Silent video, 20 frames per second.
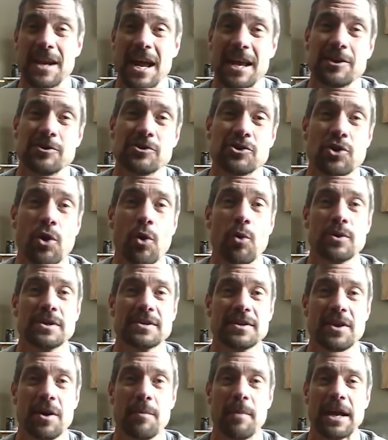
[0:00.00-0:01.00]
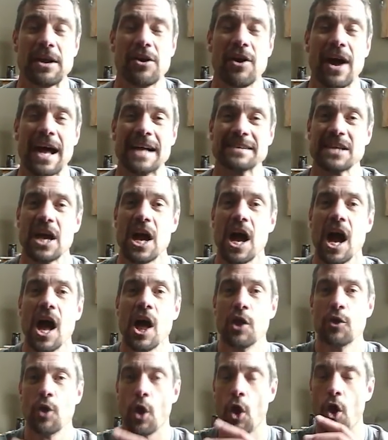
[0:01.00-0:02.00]
I used to always tell my class,
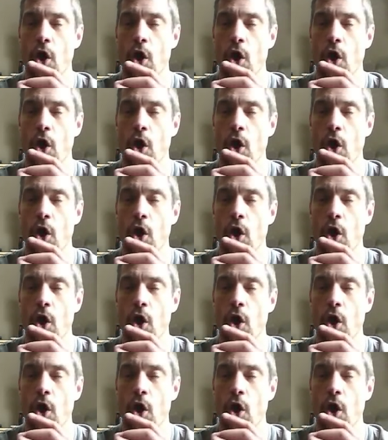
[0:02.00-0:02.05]
the